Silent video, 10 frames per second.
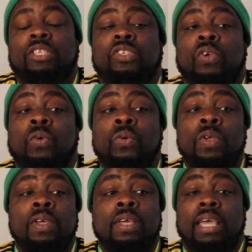So
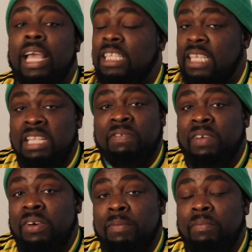it's
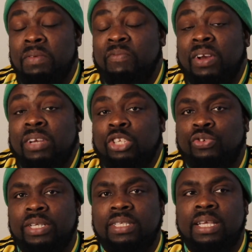very, very
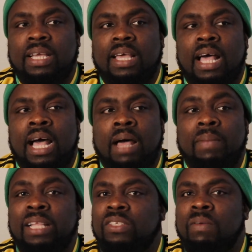interesting.
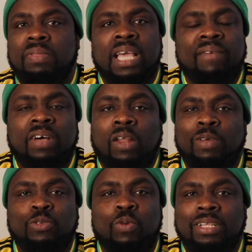It's something I've
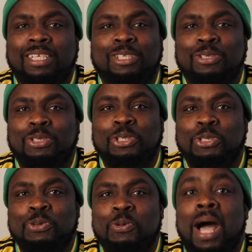always wanted to
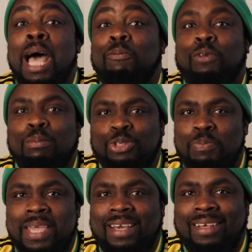do. I'm from
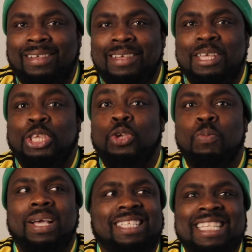Jamaica.
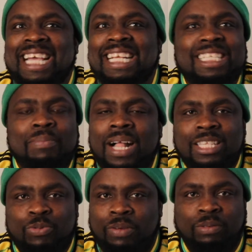Cuba is 90 miles
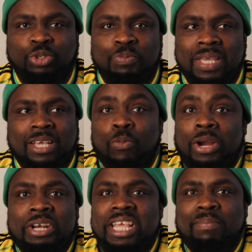away from Jamaica. We
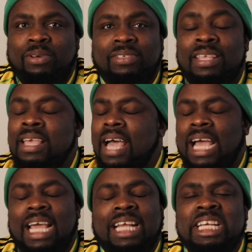are neighbors.
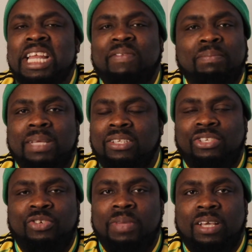And I had never been to
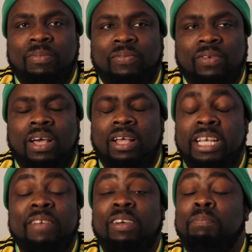Jamaica before,
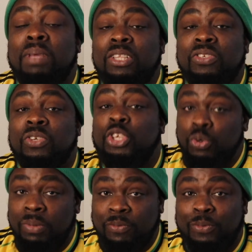never been to
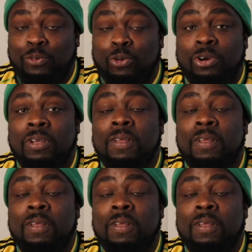Cuba before.